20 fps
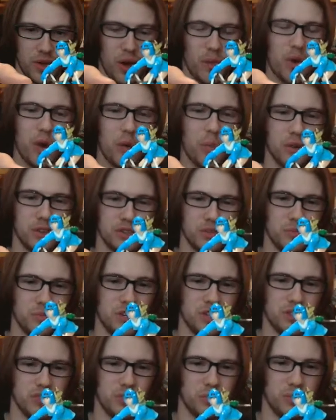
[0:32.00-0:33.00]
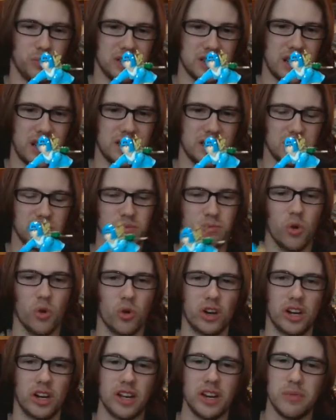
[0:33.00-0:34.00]
will put some pictures up at the end, some more
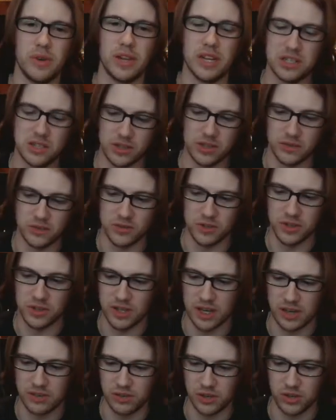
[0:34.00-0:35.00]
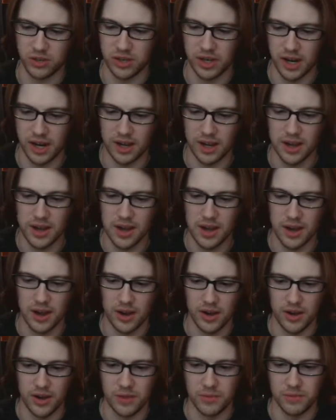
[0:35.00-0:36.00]
clear pictures for you to have a look at.
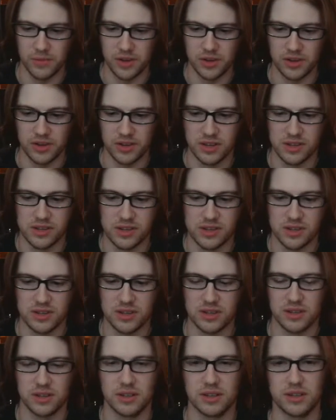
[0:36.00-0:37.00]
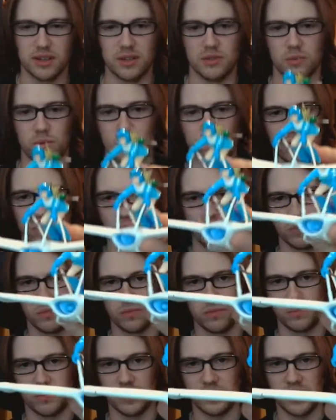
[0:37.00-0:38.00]
Because this is, it won't,
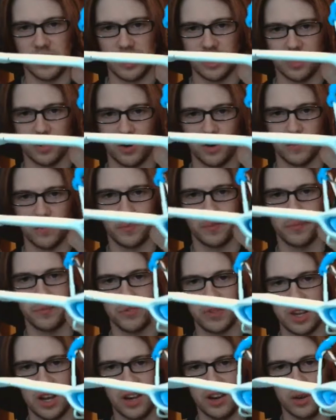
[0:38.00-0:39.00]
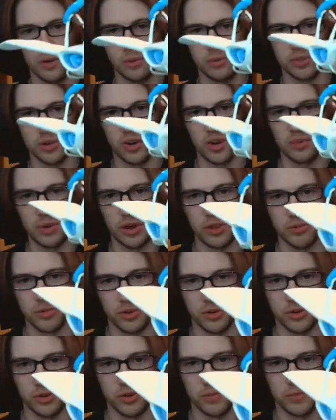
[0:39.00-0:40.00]
but there you go. I know, I'm sorry about the
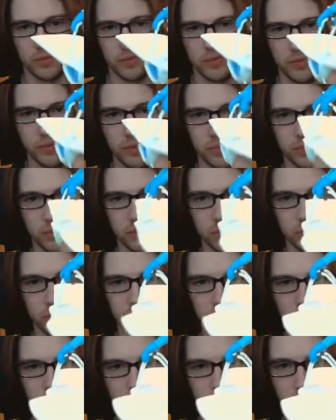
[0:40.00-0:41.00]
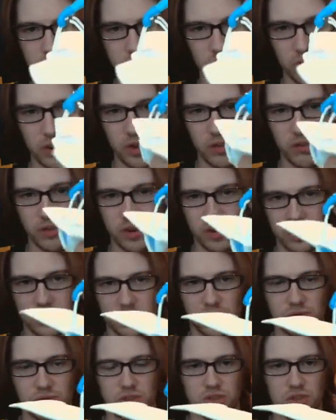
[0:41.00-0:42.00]
blur. I've not got very good,
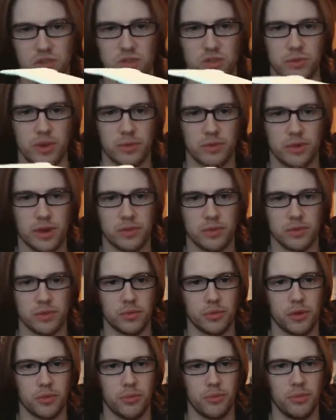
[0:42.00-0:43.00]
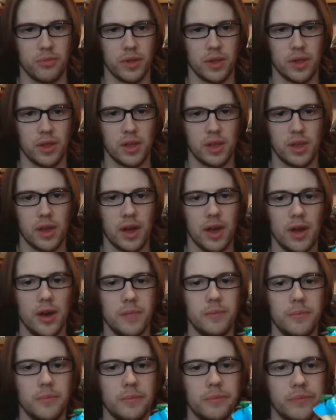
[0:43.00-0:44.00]
I'm just using the webcam, that's the problem.
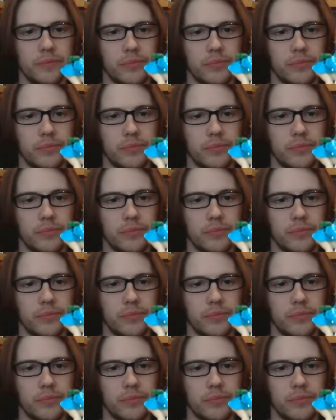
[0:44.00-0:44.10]
And